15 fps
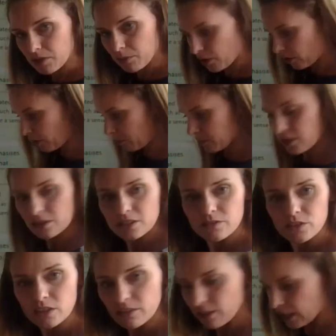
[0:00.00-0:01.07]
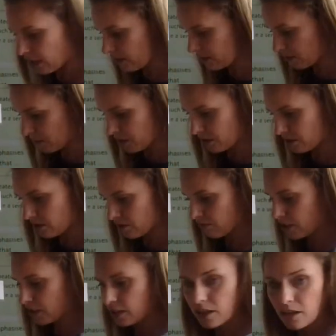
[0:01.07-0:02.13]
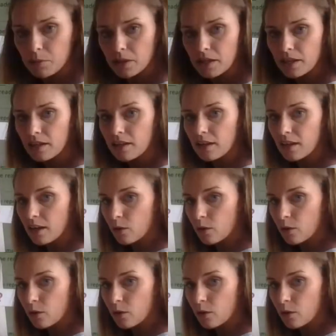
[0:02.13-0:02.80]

And I don't know if you can get this. I'm going to just write it up here.